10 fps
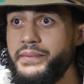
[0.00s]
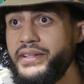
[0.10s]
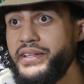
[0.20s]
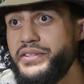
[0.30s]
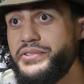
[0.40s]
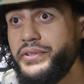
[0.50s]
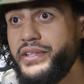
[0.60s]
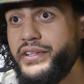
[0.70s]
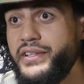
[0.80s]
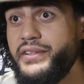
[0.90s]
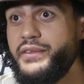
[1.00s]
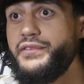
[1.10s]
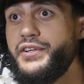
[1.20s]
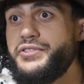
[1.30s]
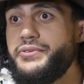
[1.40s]
thing that I was doing in the
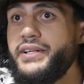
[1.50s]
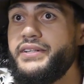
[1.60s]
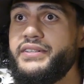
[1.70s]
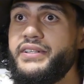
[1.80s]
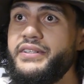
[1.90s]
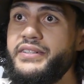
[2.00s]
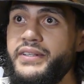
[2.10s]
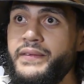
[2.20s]
first round, and